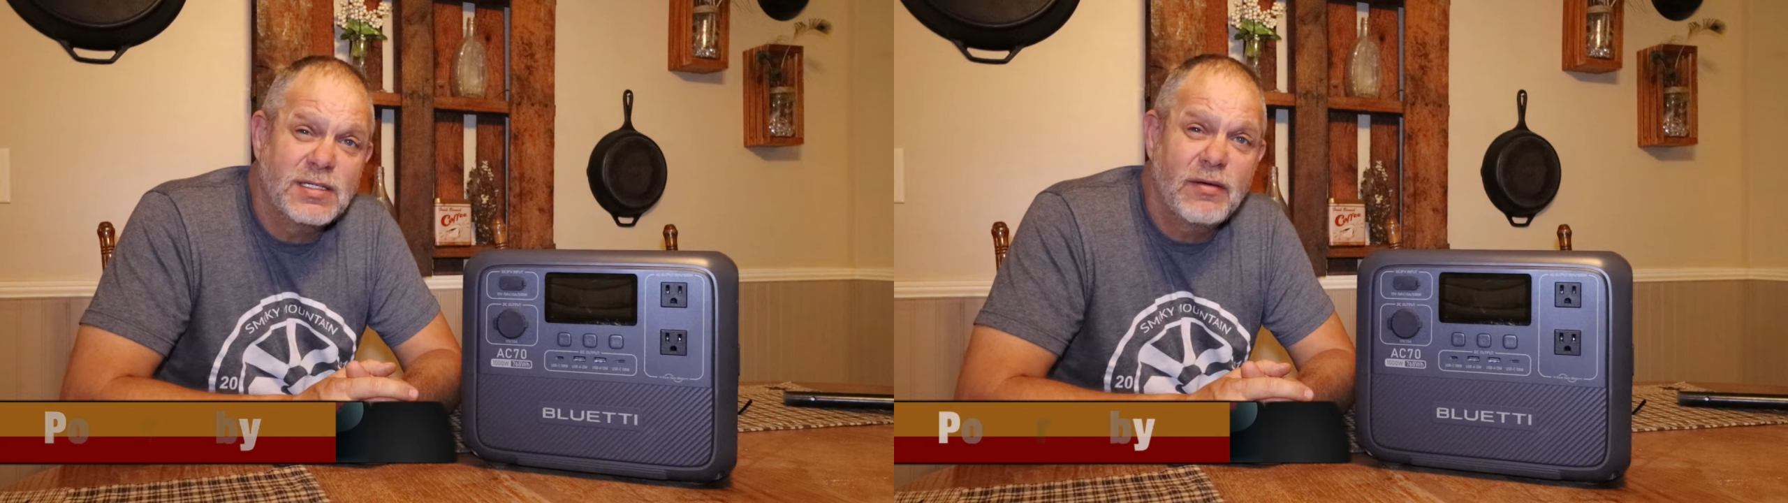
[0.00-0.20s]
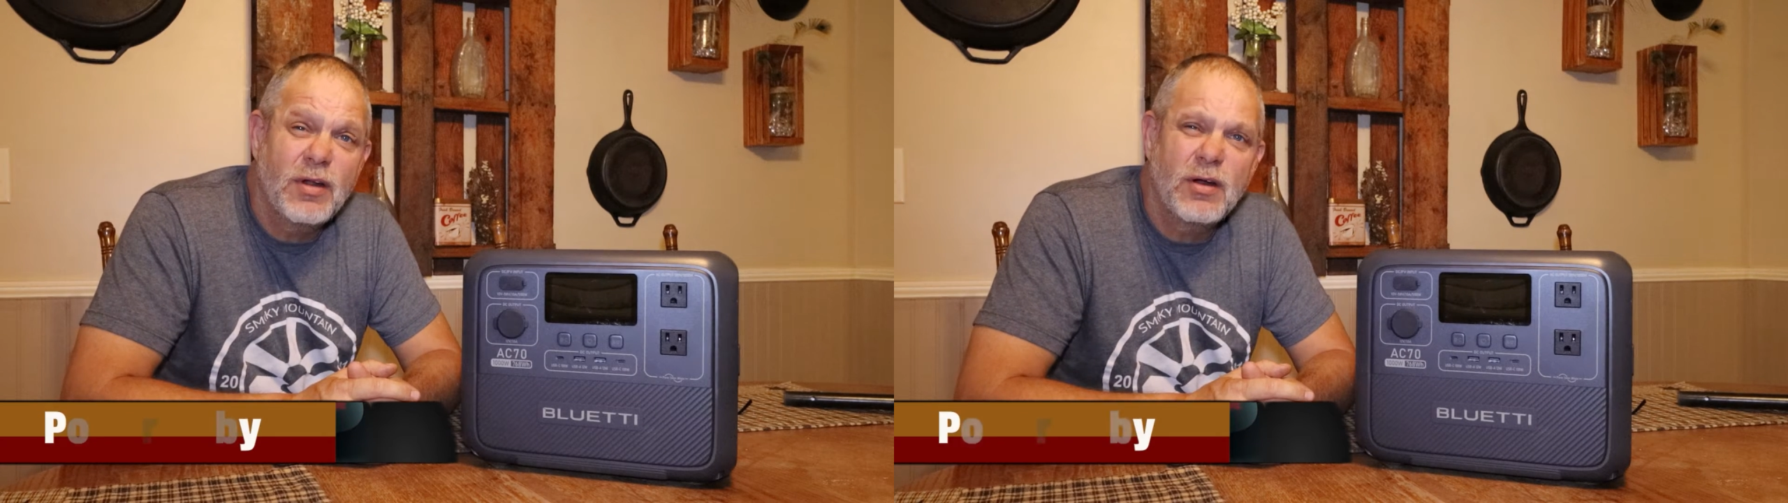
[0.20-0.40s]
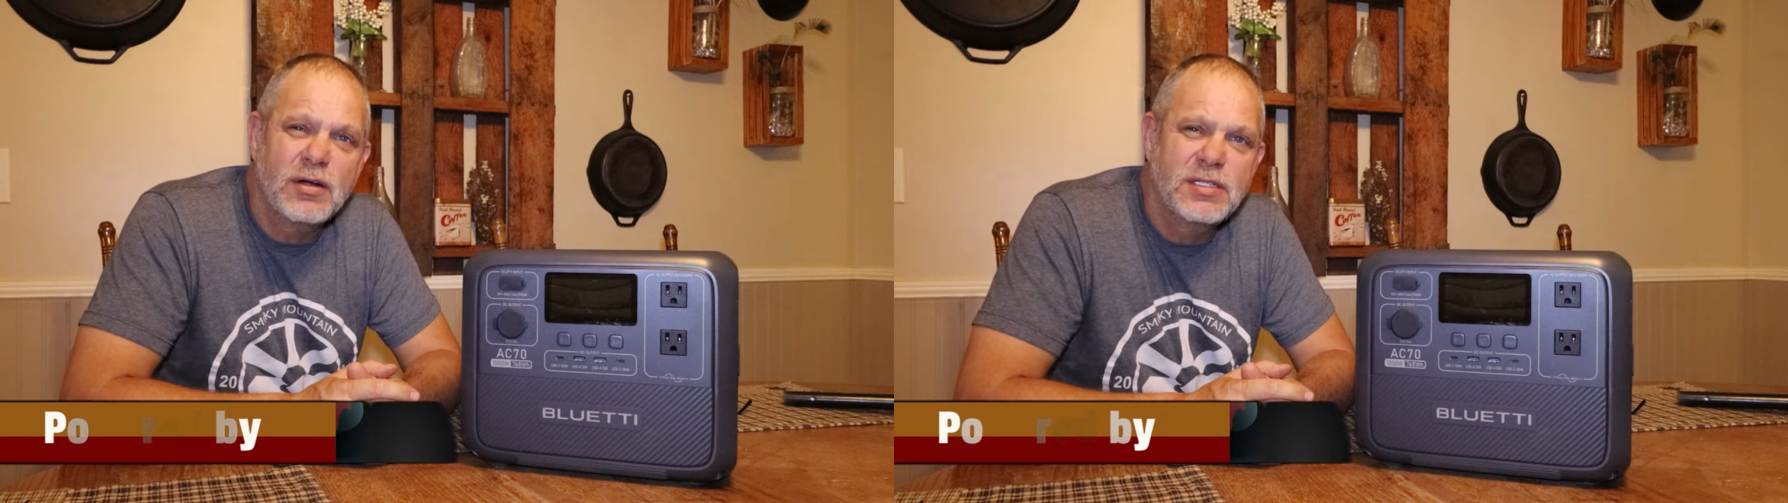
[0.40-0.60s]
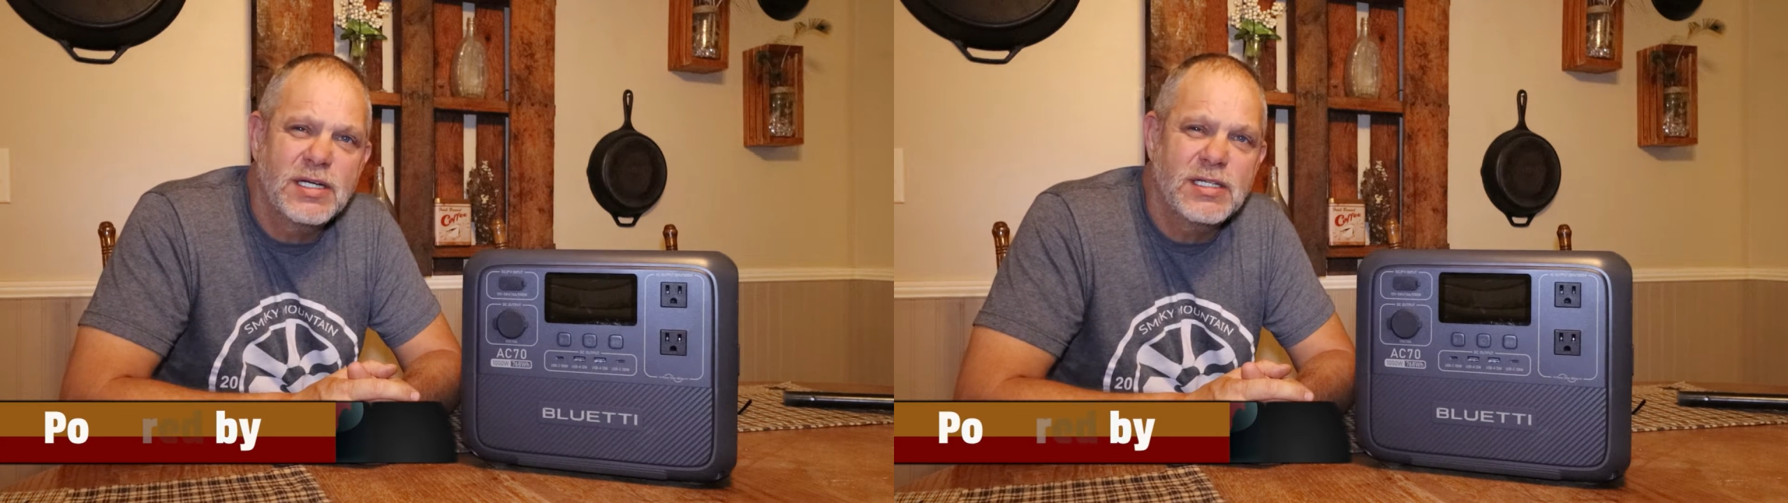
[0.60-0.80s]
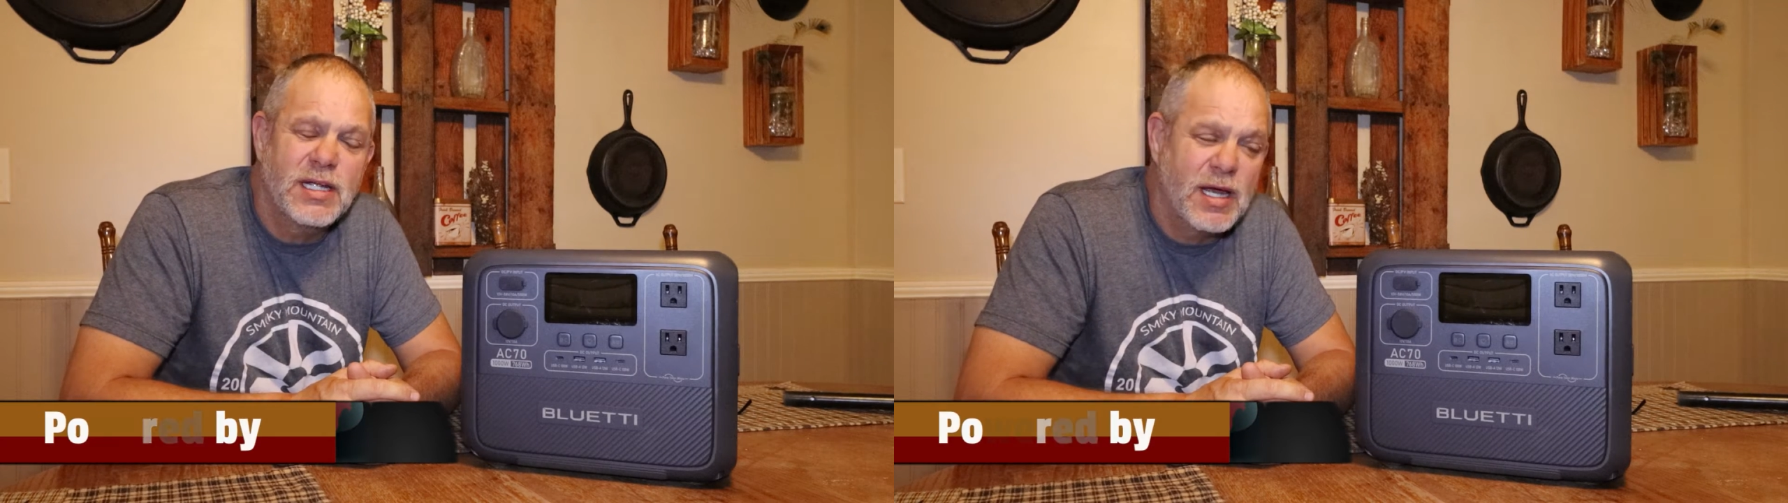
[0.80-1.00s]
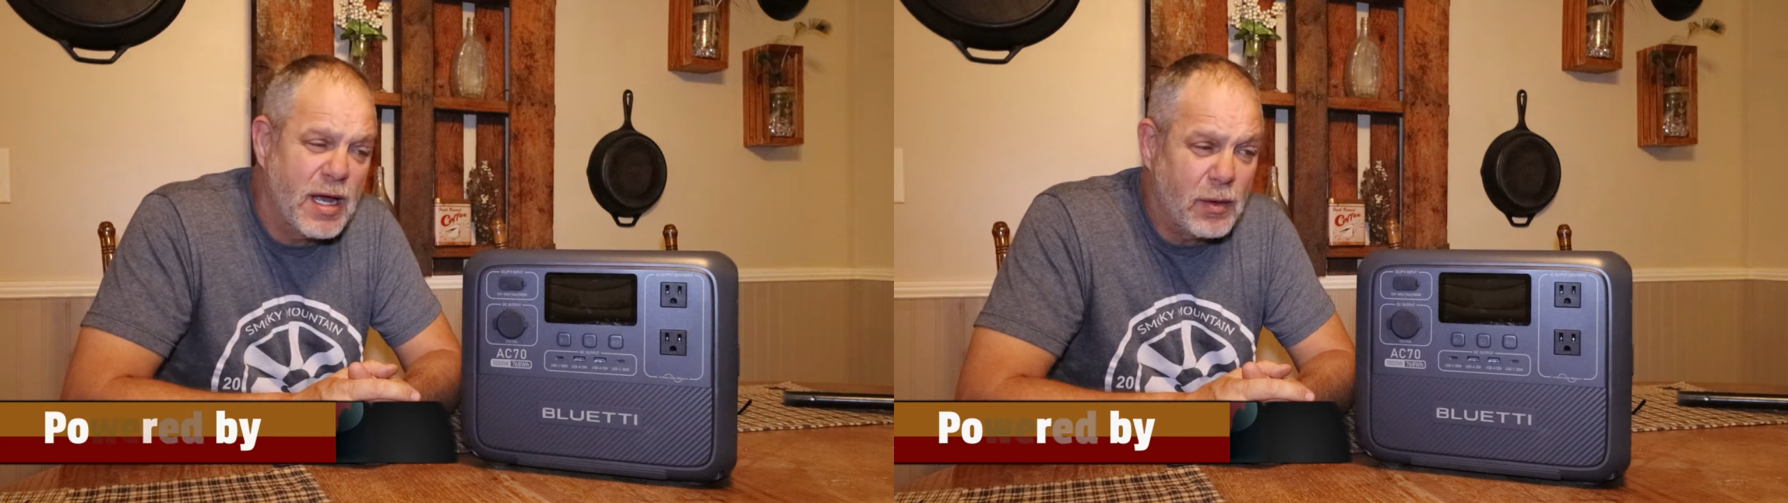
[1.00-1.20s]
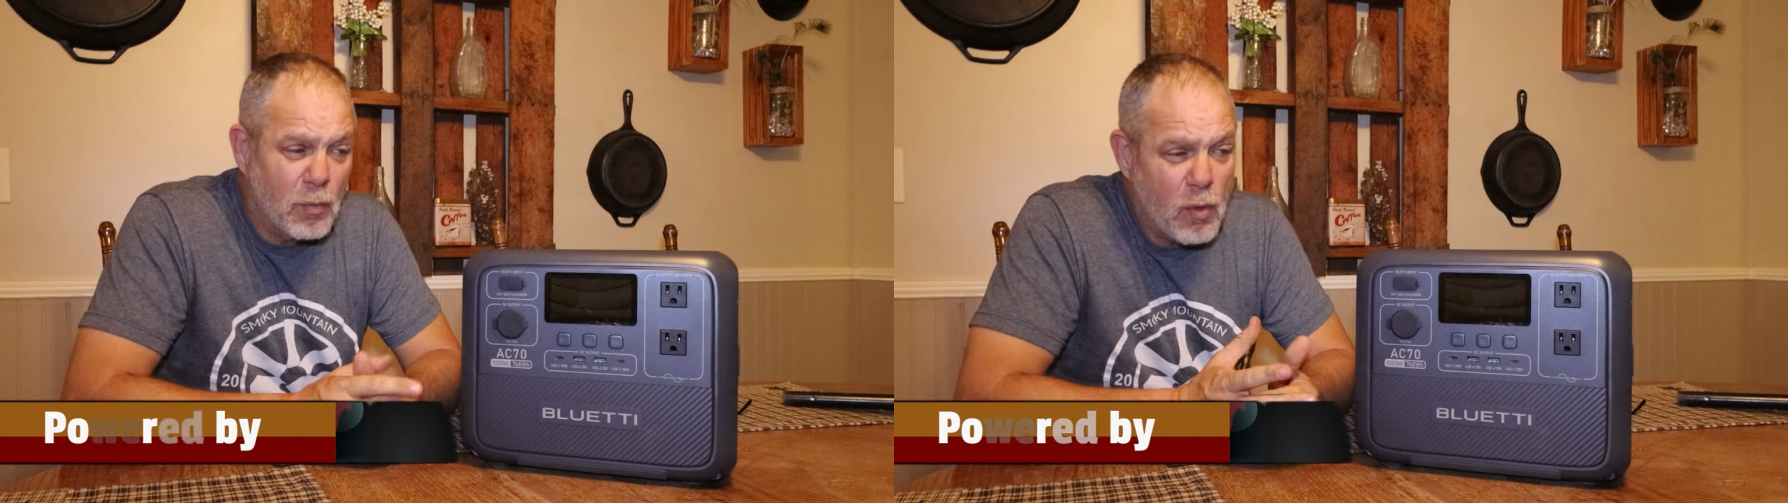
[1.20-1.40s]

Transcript: 768